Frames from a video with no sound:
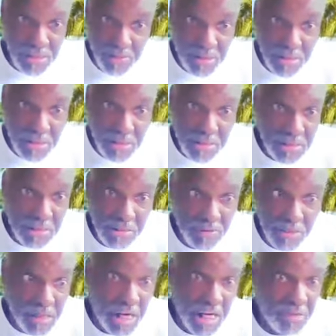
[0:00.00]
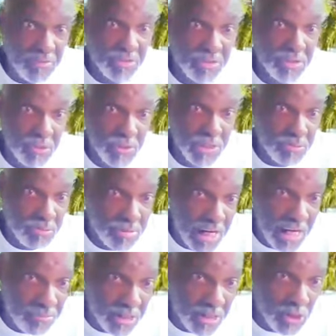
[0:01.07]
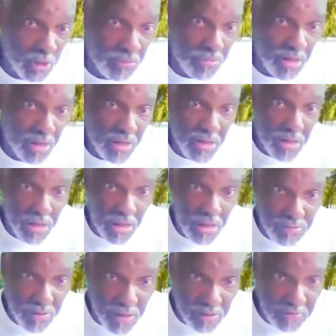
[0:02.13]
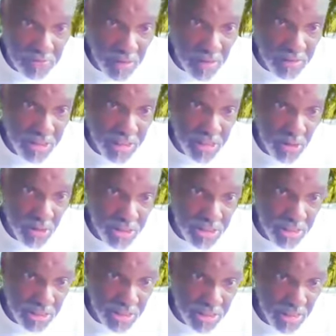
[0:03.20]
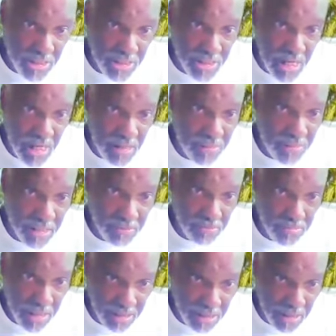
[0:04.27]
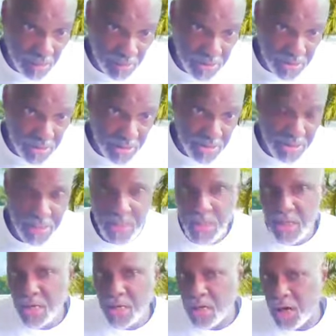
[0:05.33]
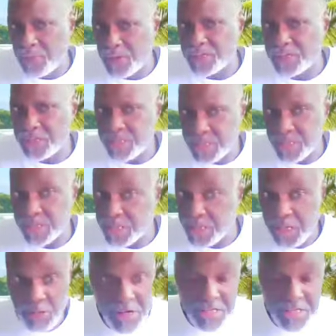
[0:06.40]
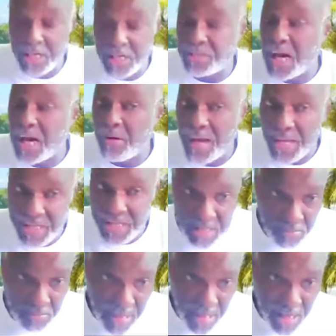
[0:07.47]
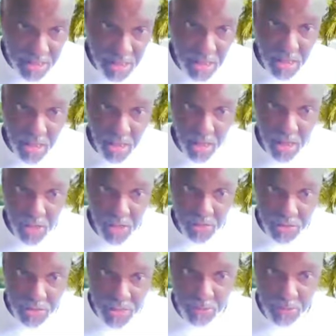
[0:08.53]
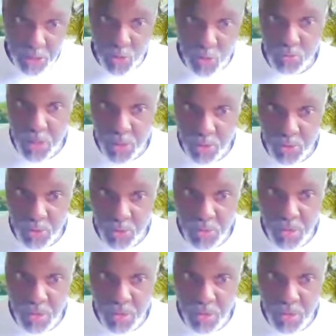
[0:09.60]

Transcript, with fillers: liver, liver, liver can't even do its primary job of, of uh, detoxing the entire blood, blood current. you see. And this, this creates a direct impact on someone's